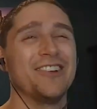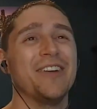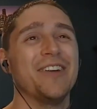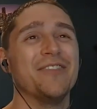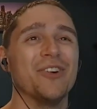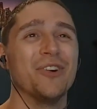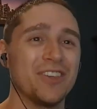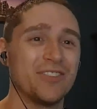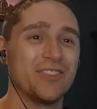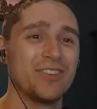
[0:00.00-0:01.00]
She's never
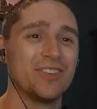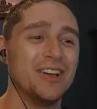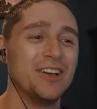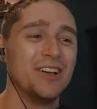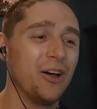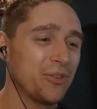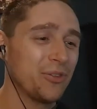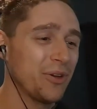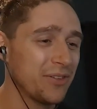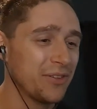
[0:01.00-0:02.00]
seen the pillar, but she
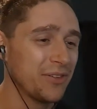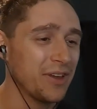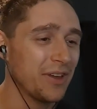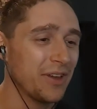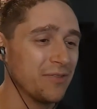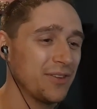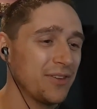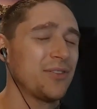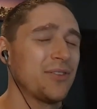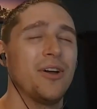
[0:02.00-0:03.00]
is very excited
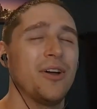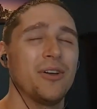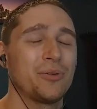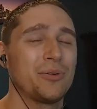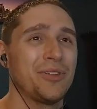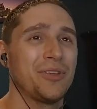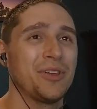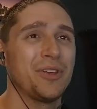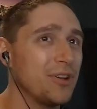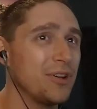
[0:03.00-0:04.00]
to
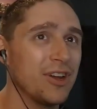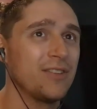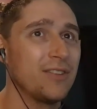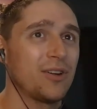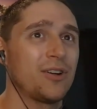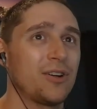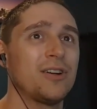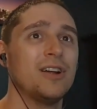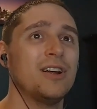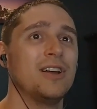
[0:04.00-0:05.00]
learn that Volk
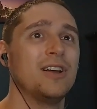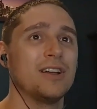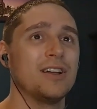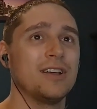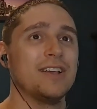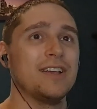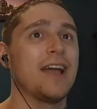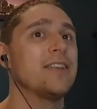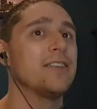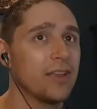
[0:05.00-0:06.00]
also has the
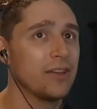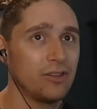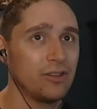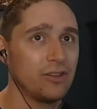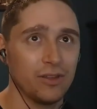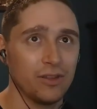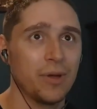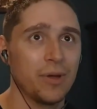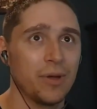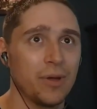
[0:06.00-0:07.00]
same phrases,
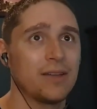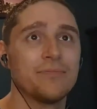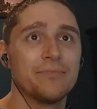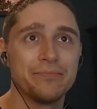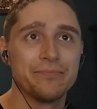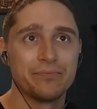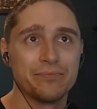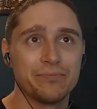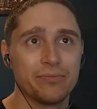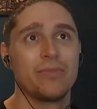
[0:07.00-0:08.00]
also really
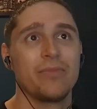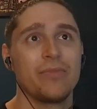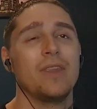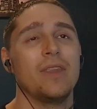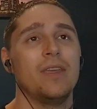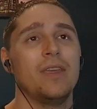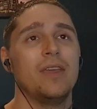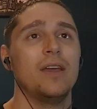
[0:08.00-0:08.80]
appreciates her